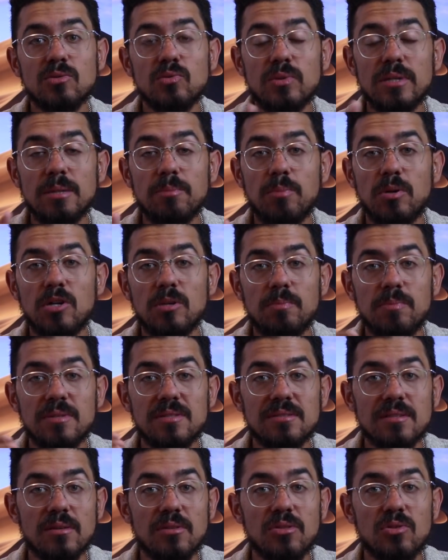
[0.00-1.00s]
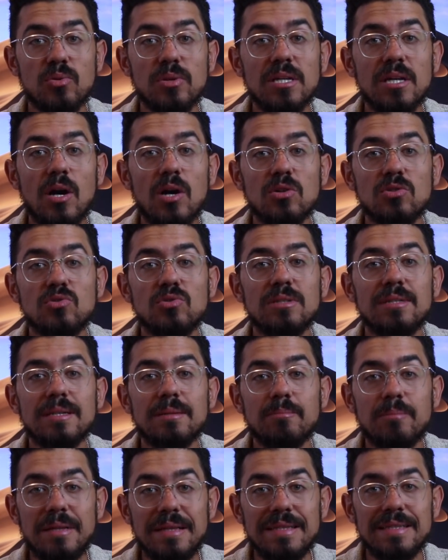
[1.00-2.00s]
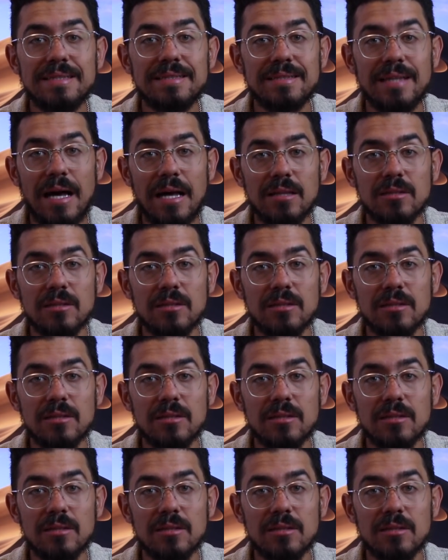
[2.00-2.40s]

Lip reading: repurpose $300 billion